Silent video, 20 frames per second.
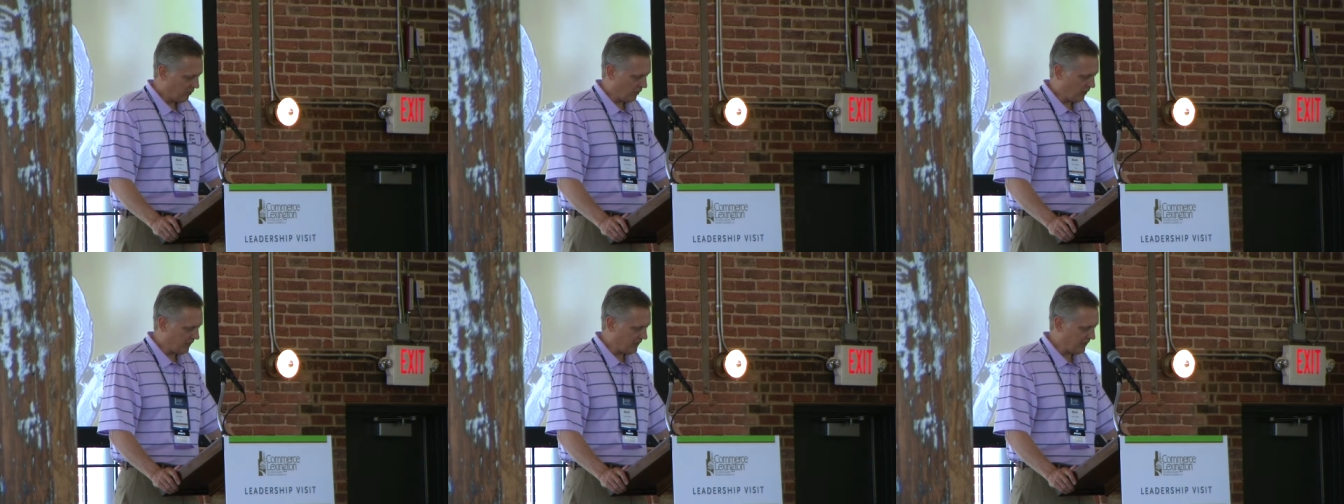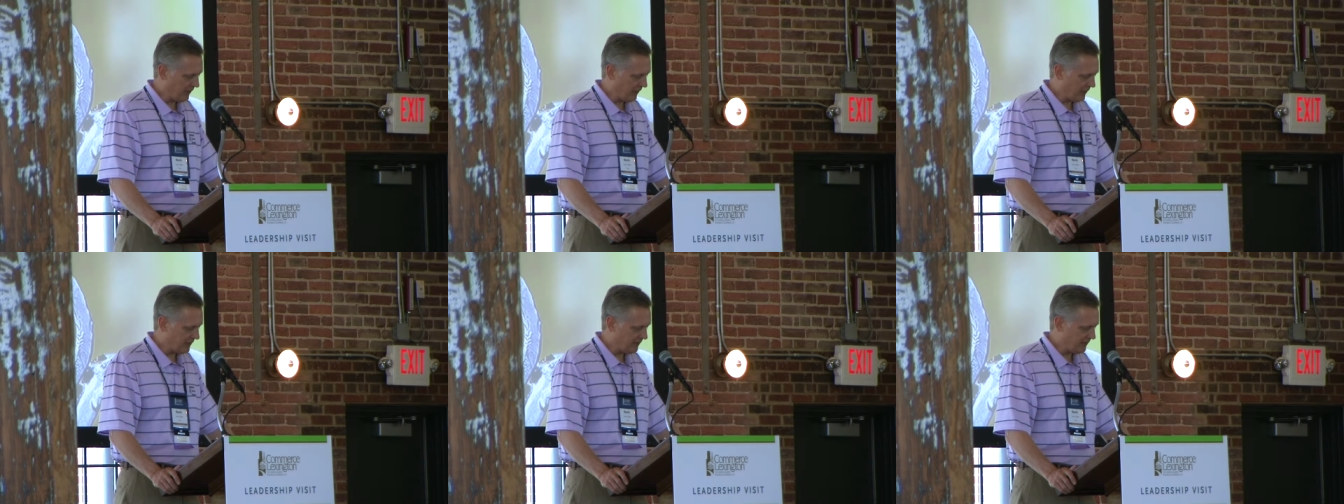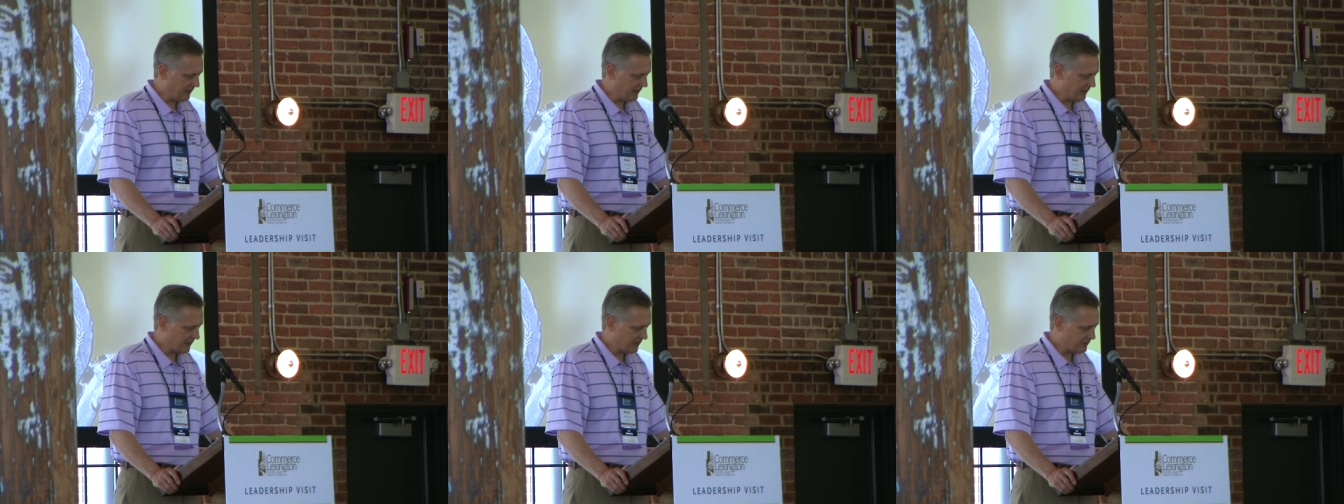where he
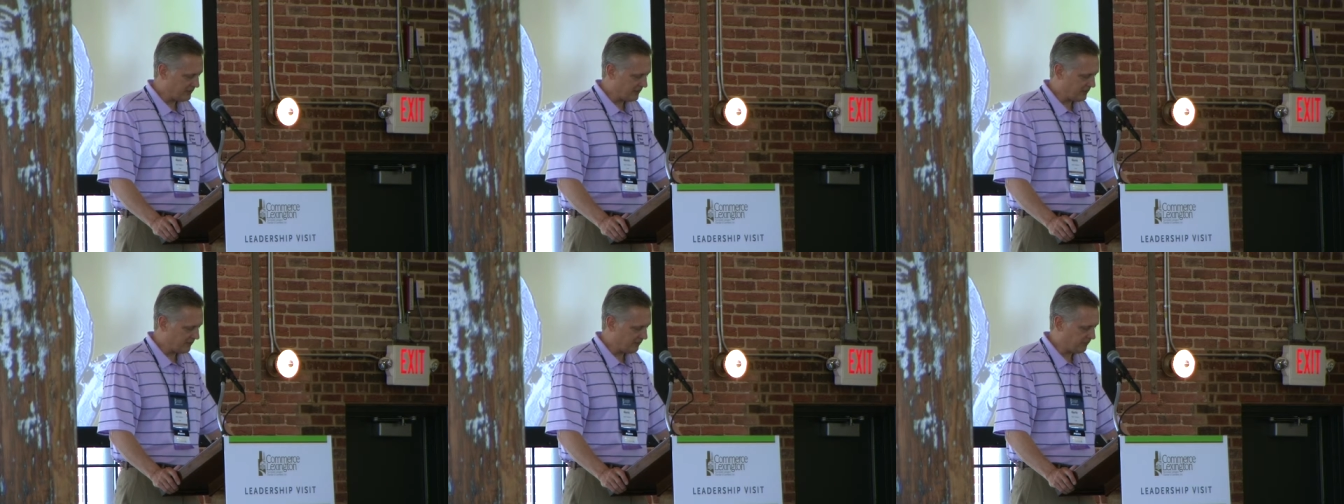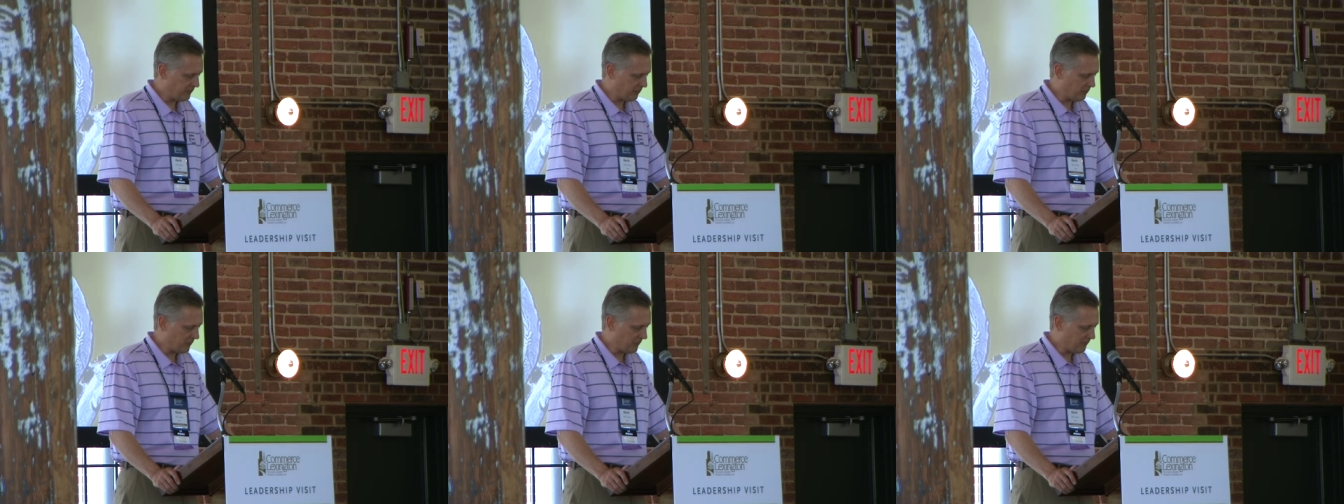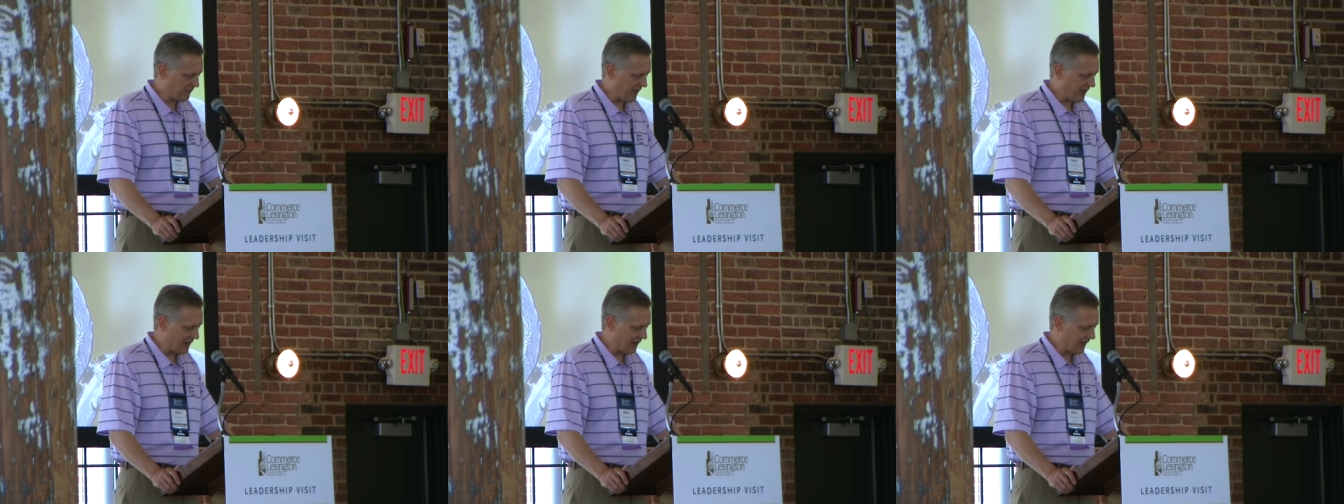led the initiative to
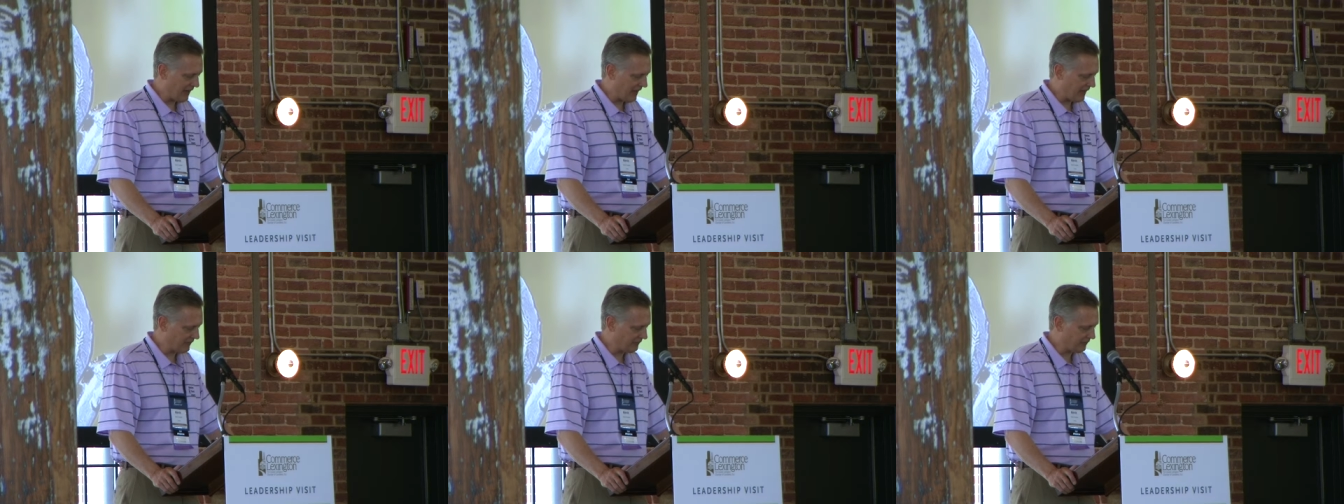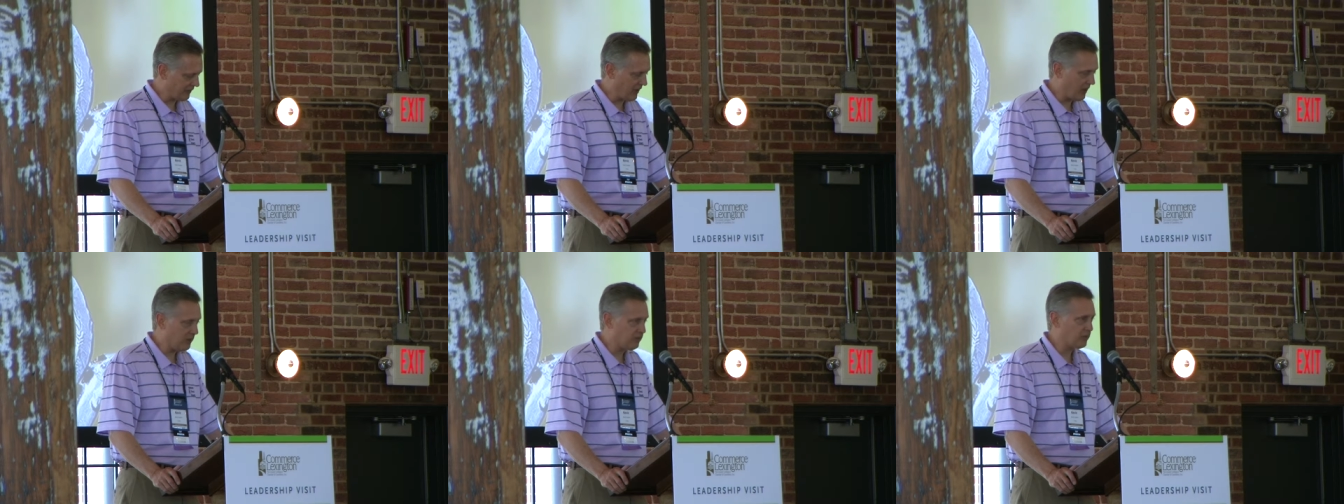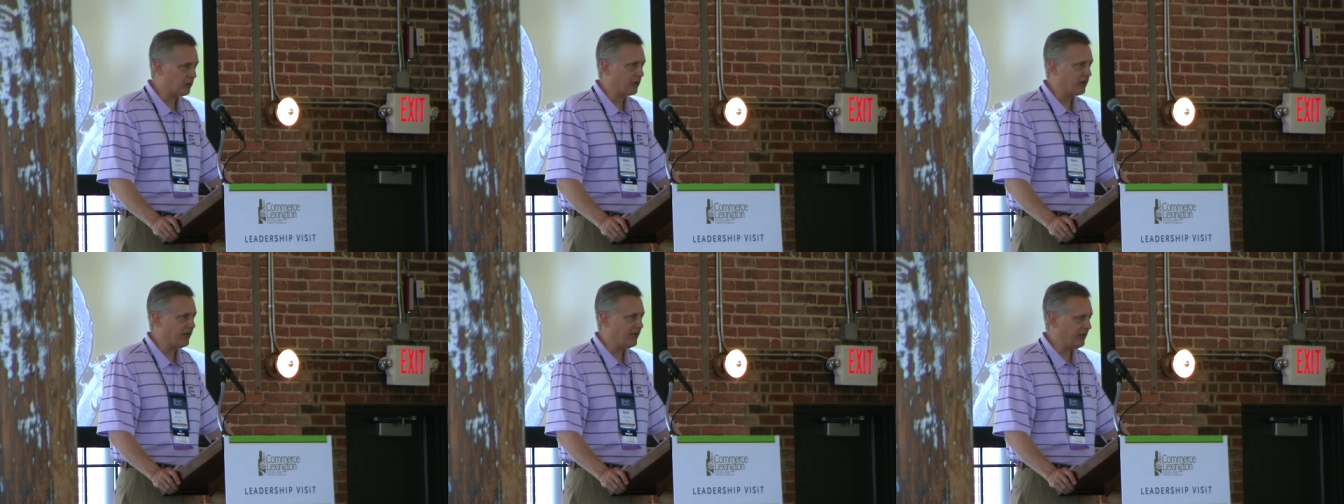revitalize
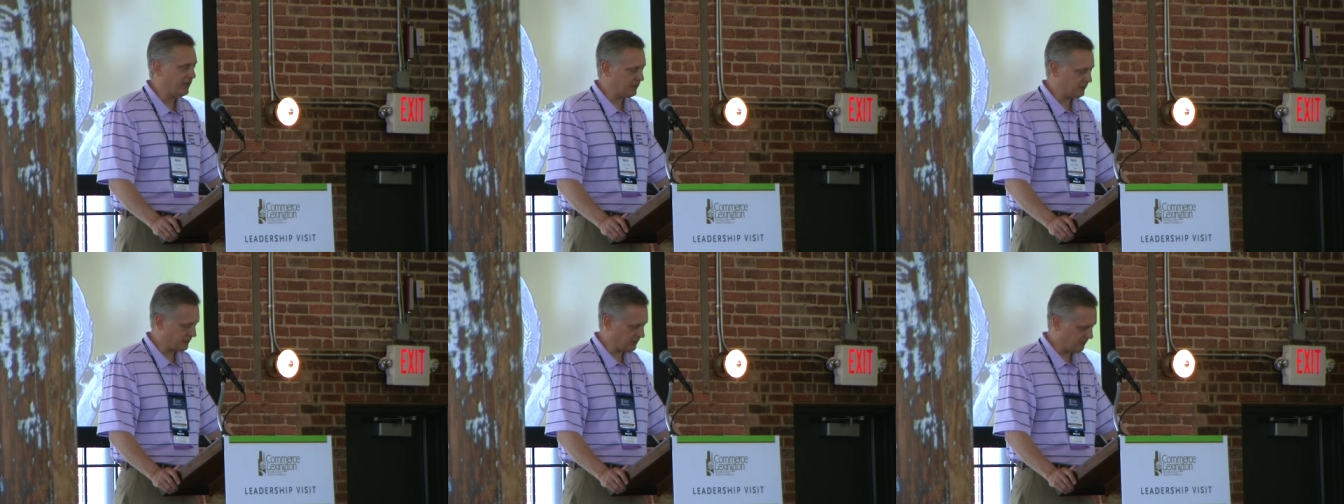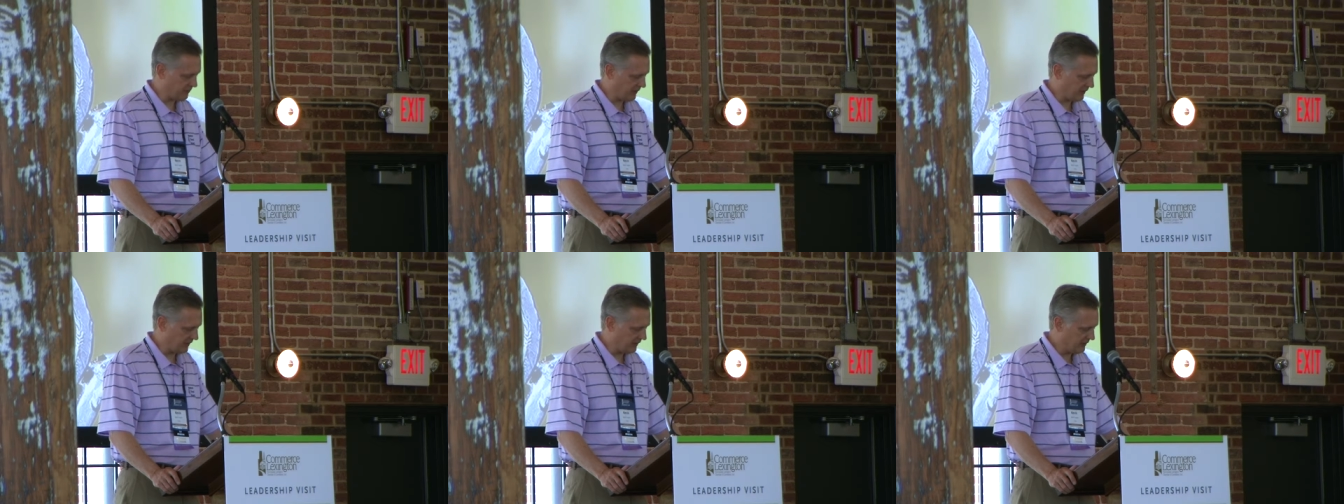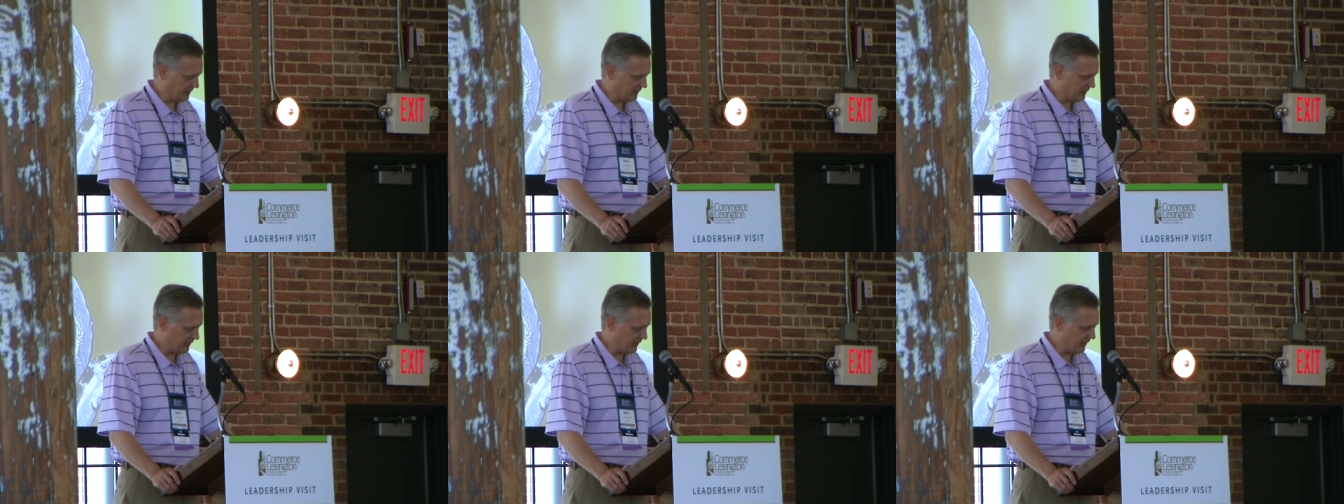Upper King
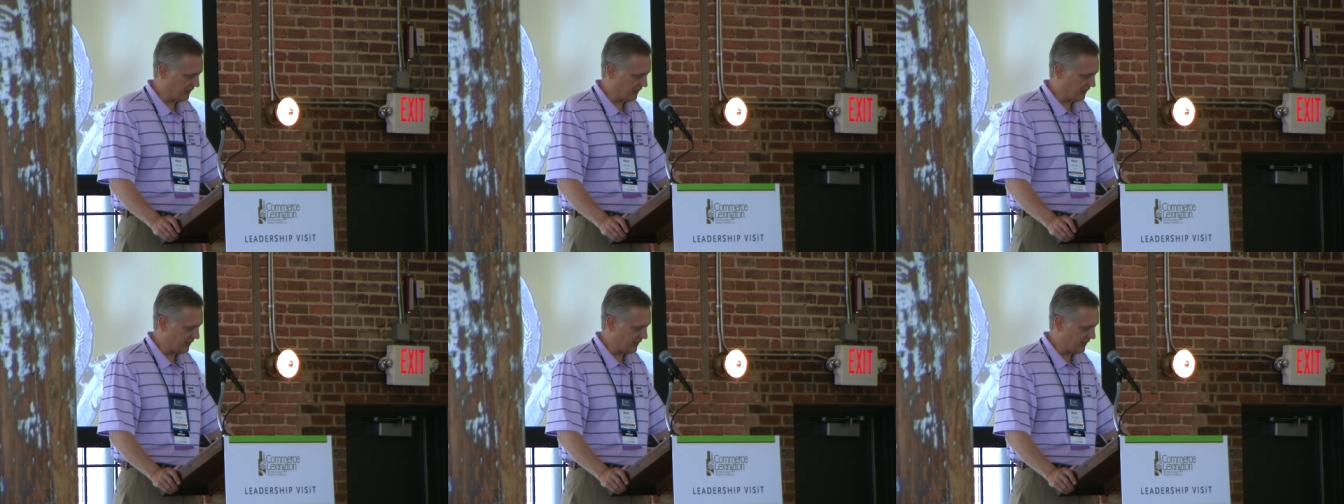Street,